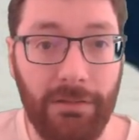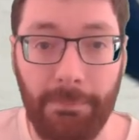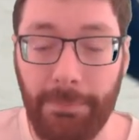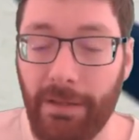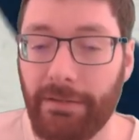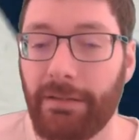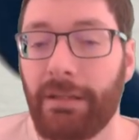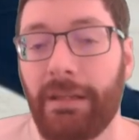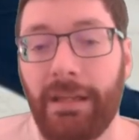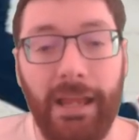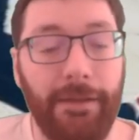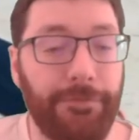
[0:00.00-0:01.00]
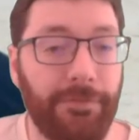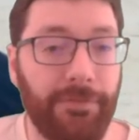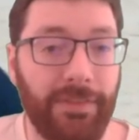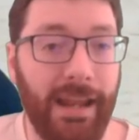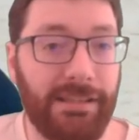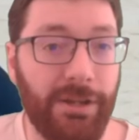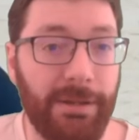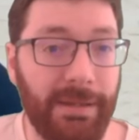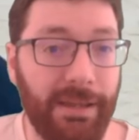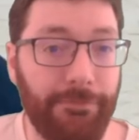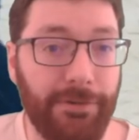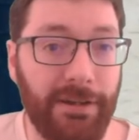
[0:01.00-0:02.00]
But if that is going to
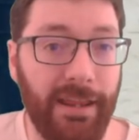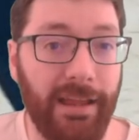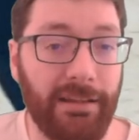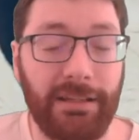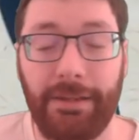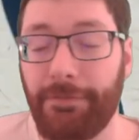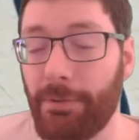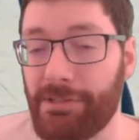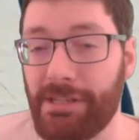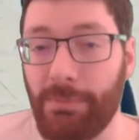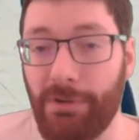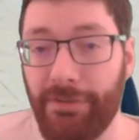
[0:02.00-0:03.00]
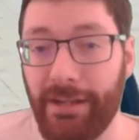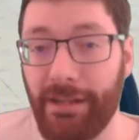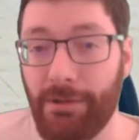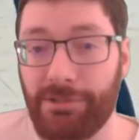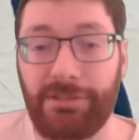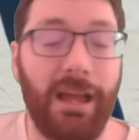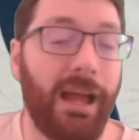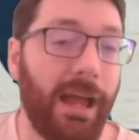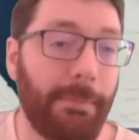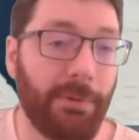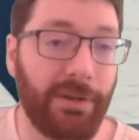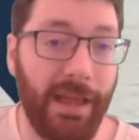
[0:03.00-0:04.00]
be it for today, if you want to see more videos,
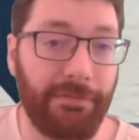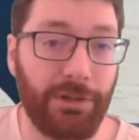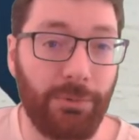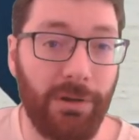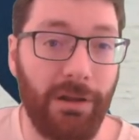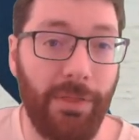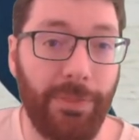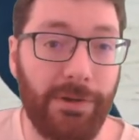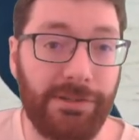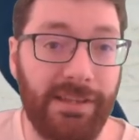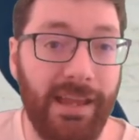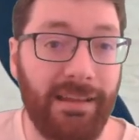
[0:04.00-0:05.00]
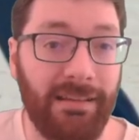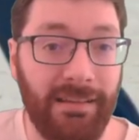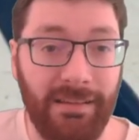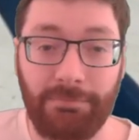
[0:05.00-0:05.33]
I'm going to have a new one on Thursday.